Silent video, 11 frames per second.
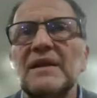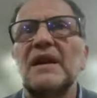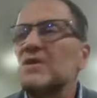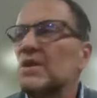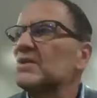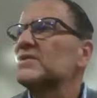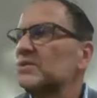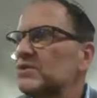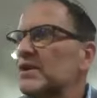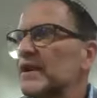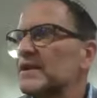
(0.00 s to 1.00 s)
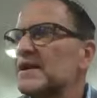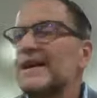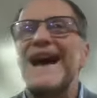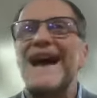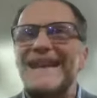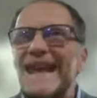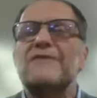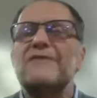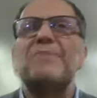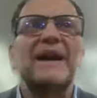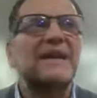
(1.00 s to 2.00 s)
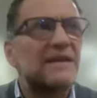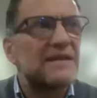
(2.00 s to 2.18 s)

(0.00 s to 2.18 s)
as long as you do it. And if by